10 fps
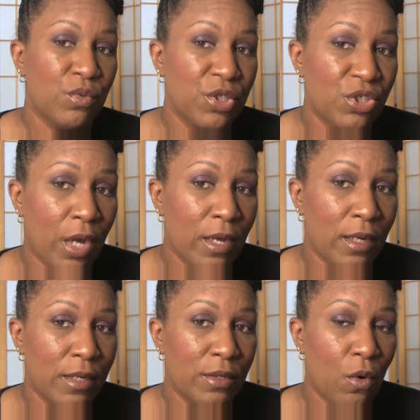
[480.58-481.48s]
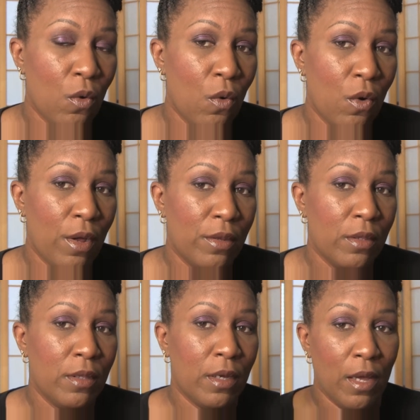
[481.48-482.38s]
Swiss chocolate
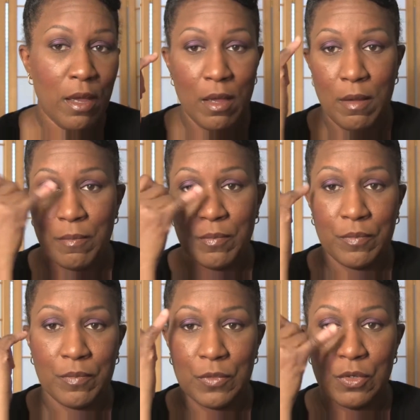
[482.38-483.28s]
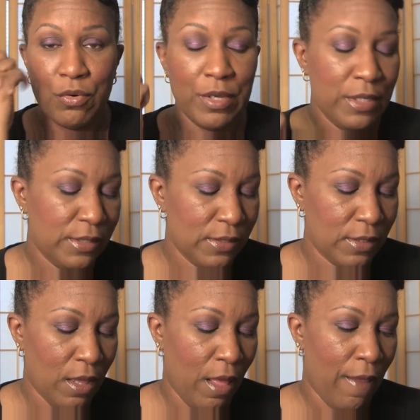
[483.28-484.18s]
on the um,
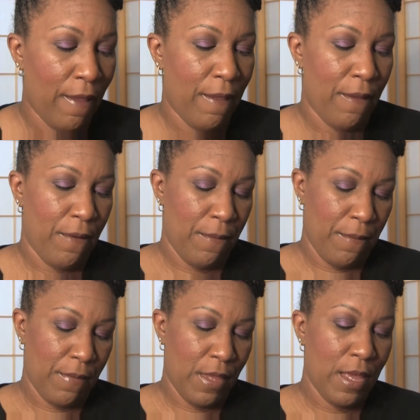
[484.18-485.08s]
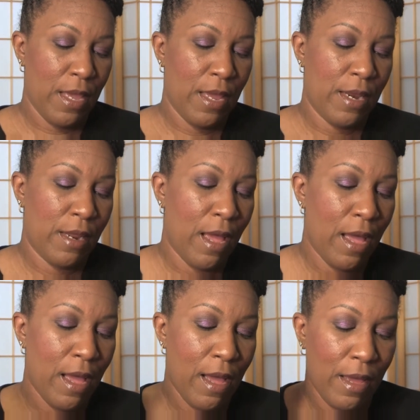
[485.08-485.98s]
crease and
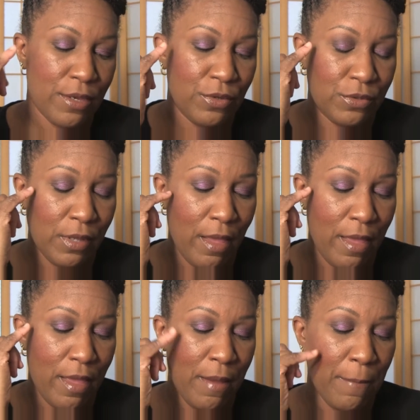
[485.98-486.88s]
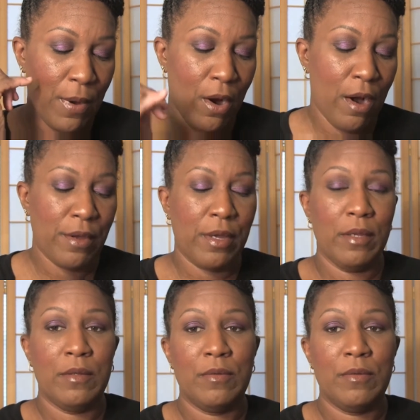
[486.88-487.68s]
I use embark